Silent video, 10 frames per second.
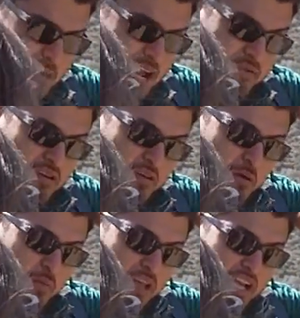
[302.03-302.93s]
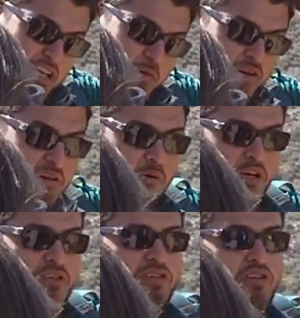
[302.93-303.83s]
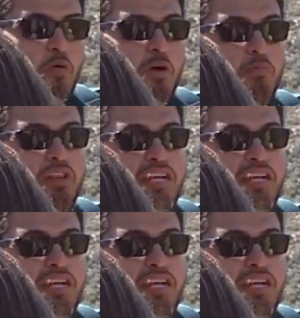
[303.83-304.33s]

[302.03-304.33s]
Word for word: We have to know what plant community we're in, to know what